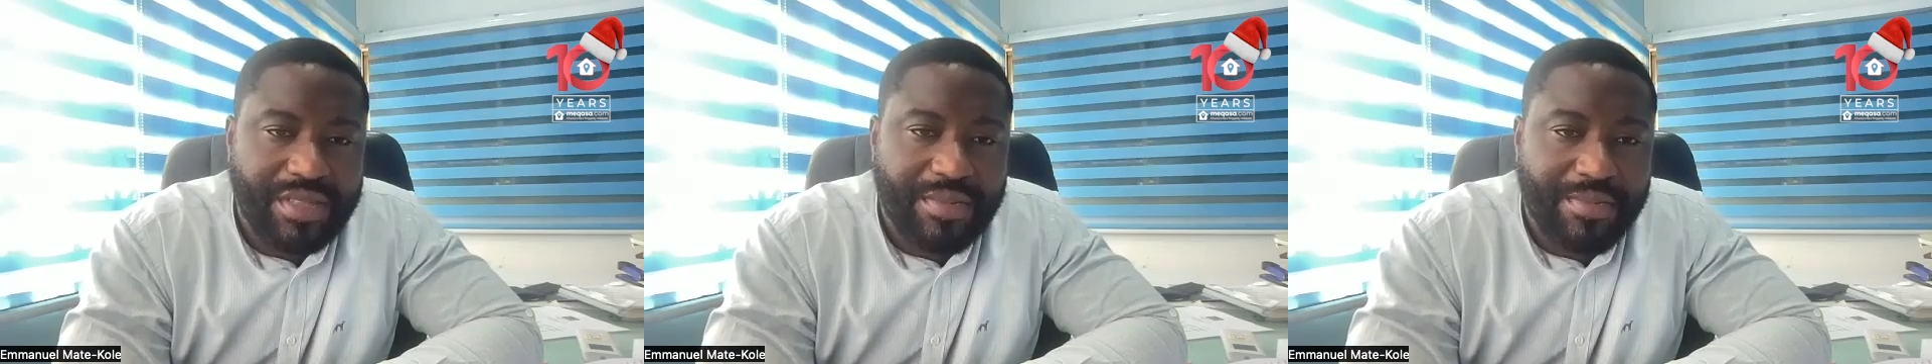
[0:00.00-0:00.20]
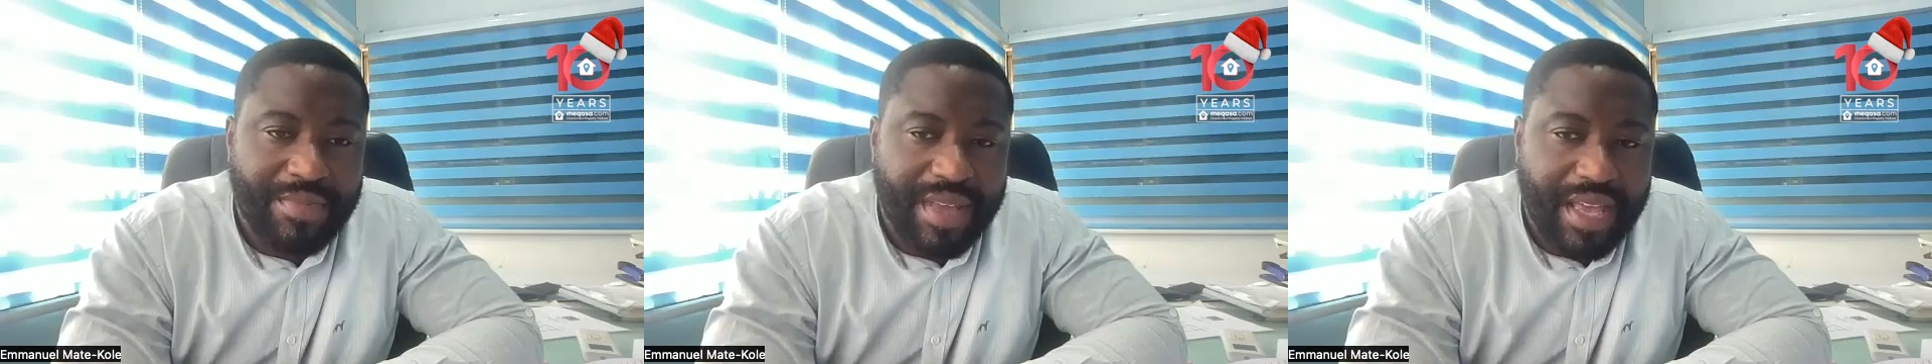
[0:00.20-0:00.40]

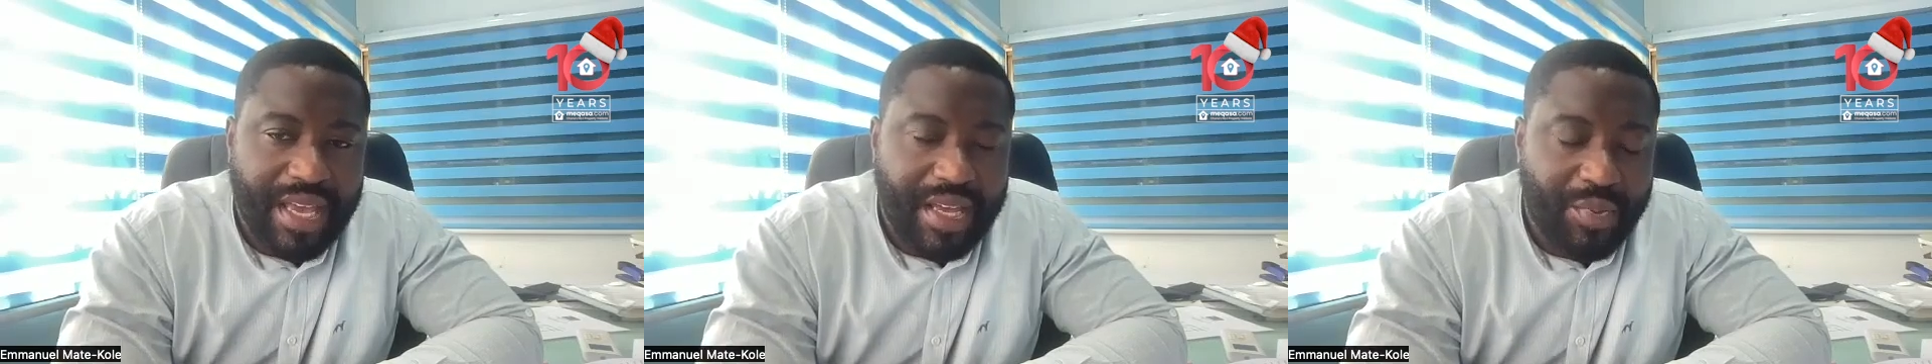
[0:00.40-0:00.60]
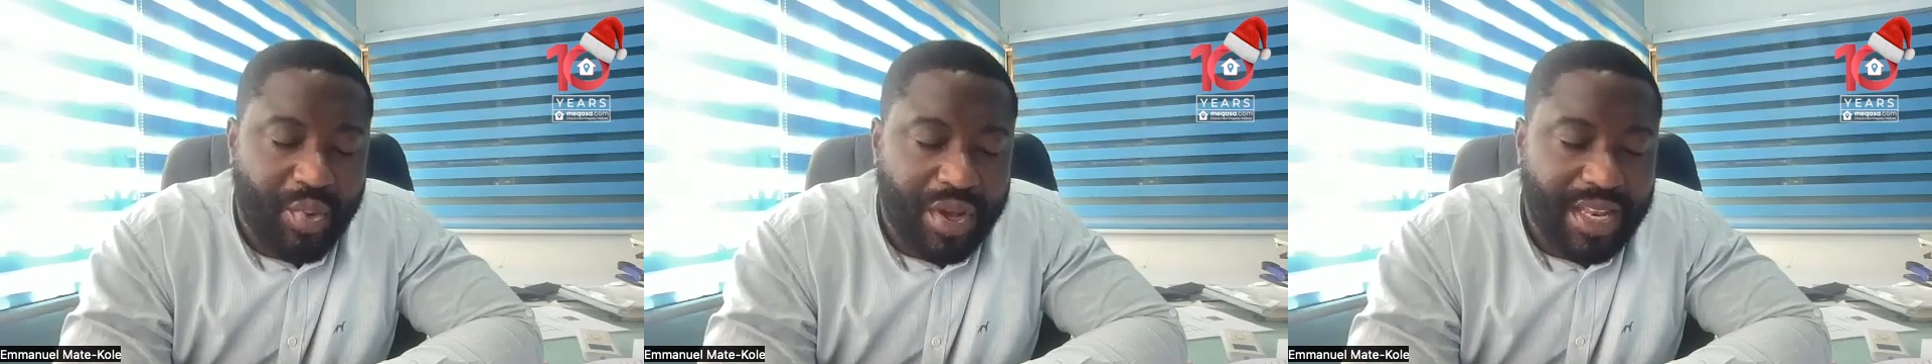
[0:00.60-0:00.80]

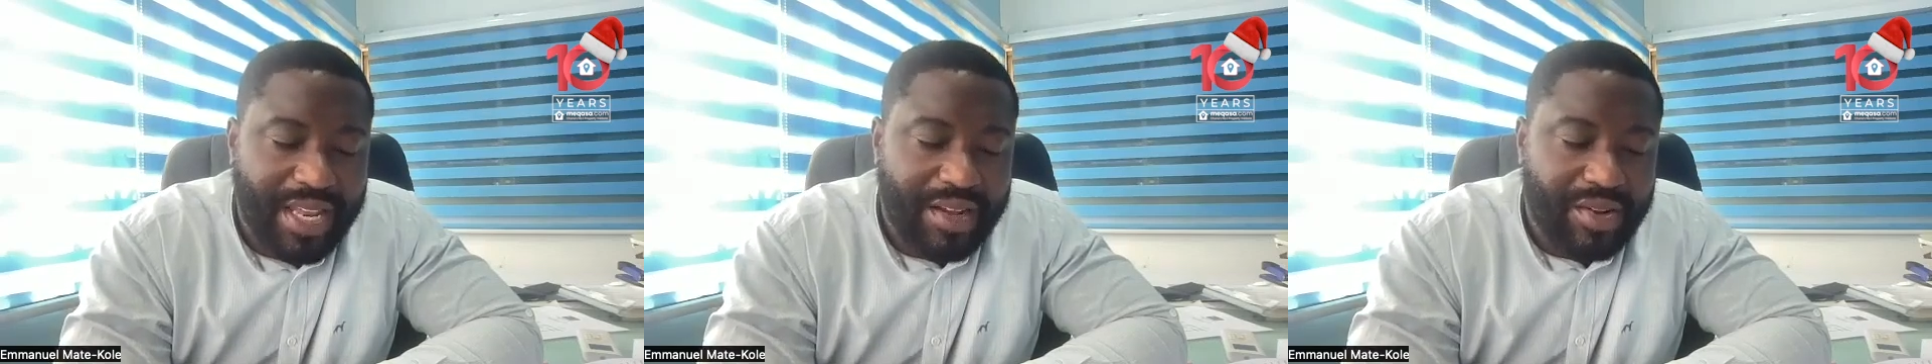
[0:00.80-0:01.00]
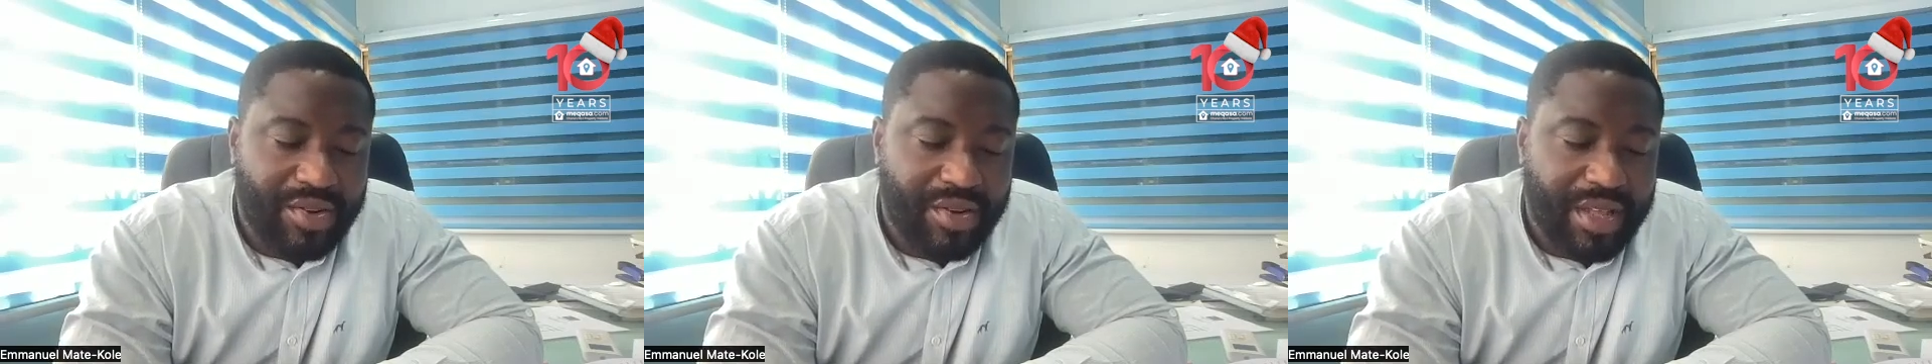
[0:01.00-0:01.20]
when
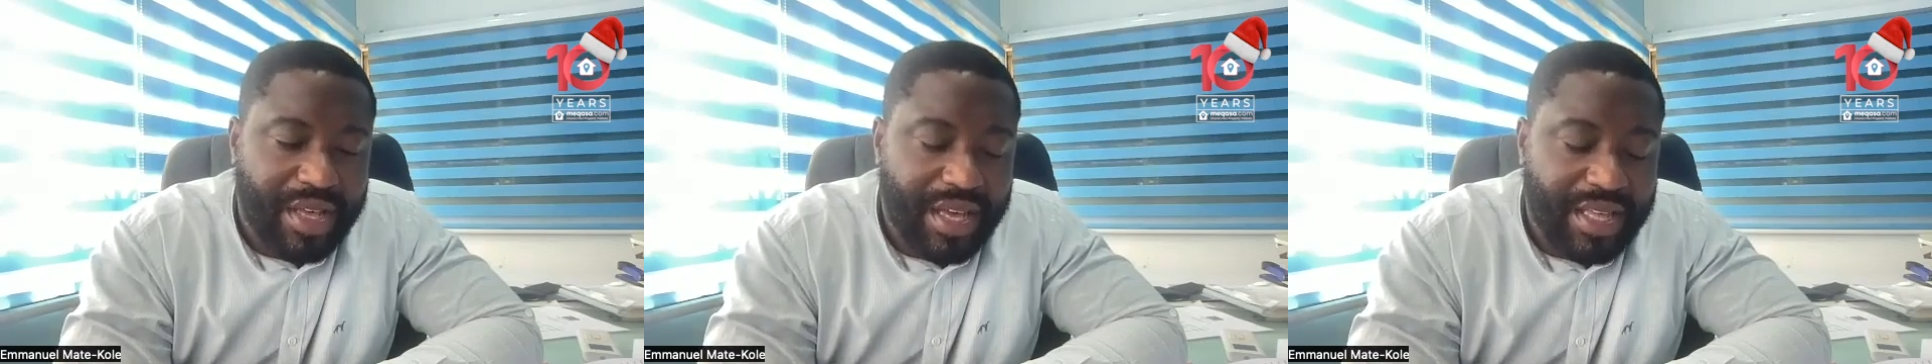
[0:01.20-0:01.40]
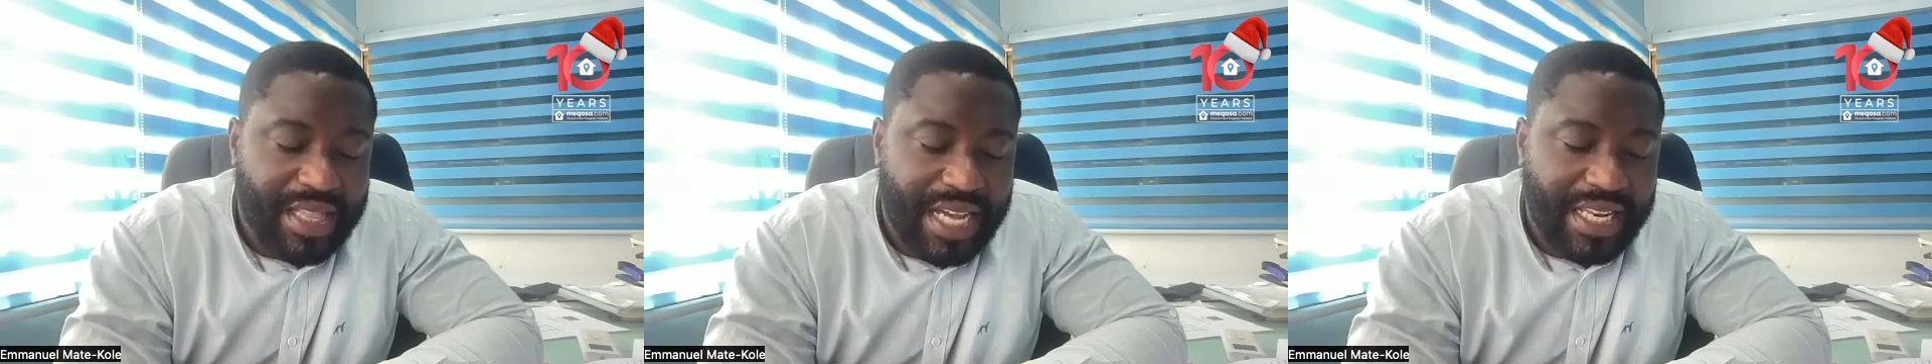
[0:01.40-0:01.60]
that
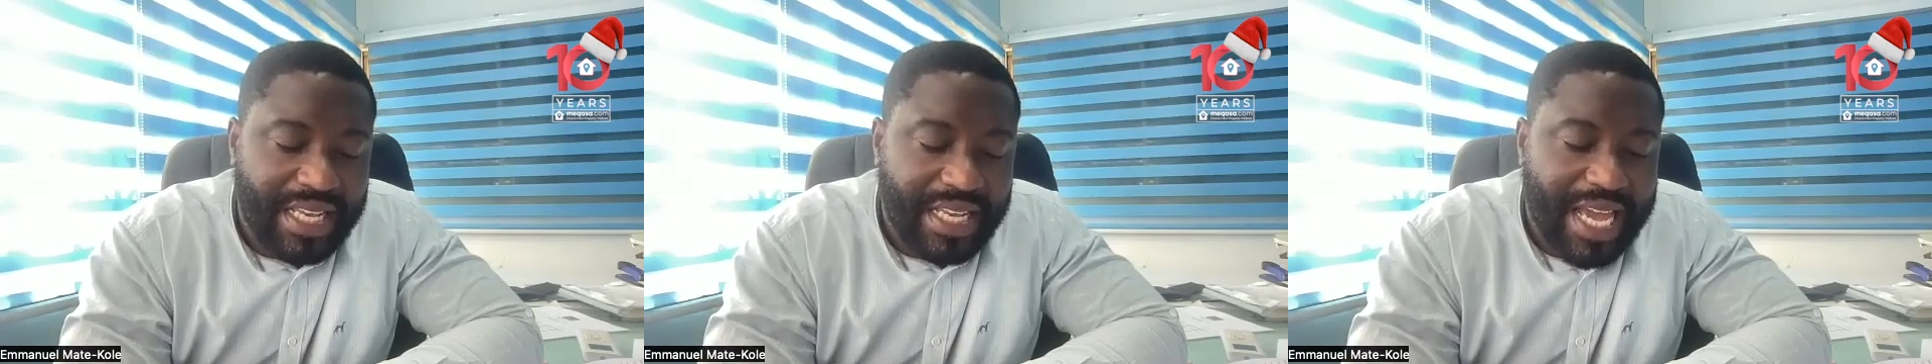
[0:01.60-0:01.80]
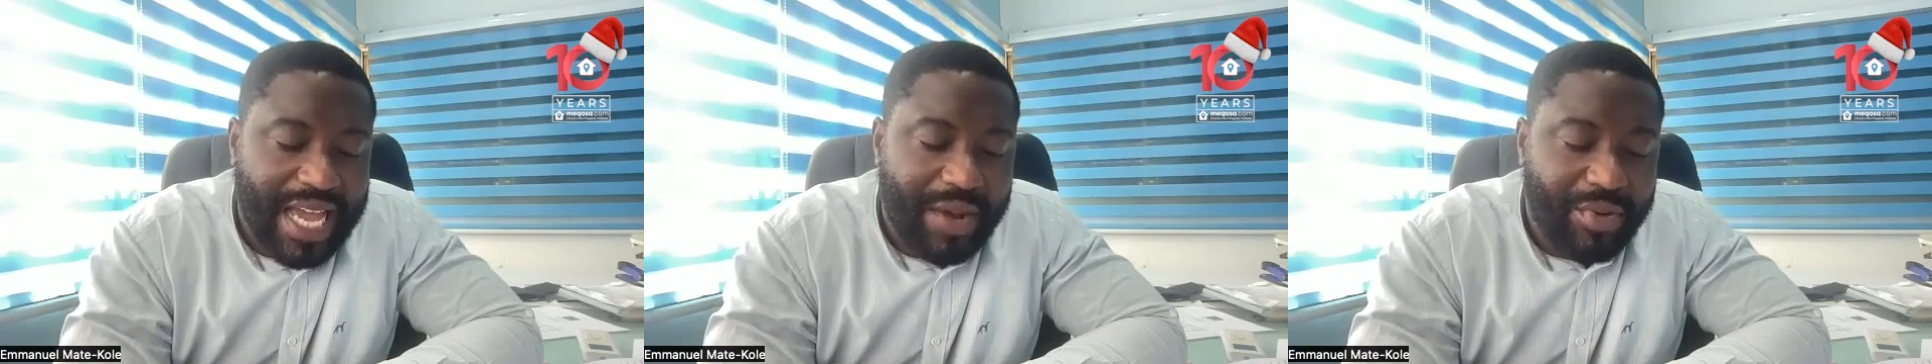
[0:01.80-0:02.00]
EI